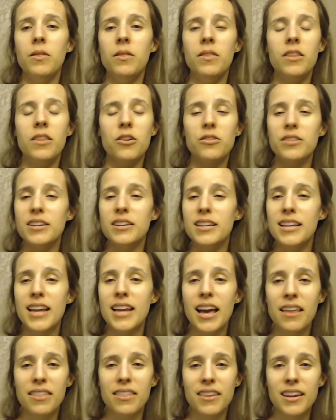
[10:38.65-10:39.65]
there's
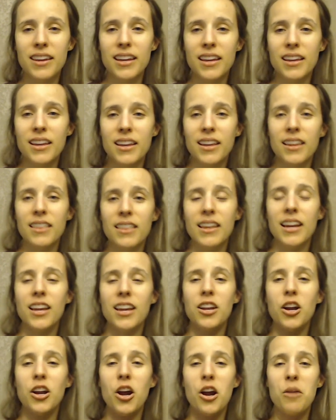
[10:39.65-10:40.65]
nothing that
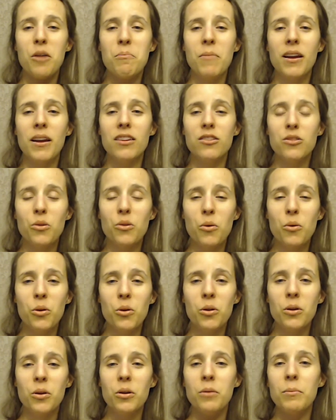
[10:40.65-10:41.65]
can harm my
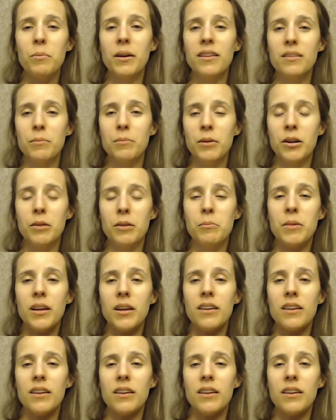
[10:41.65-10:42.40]
soul or my spirit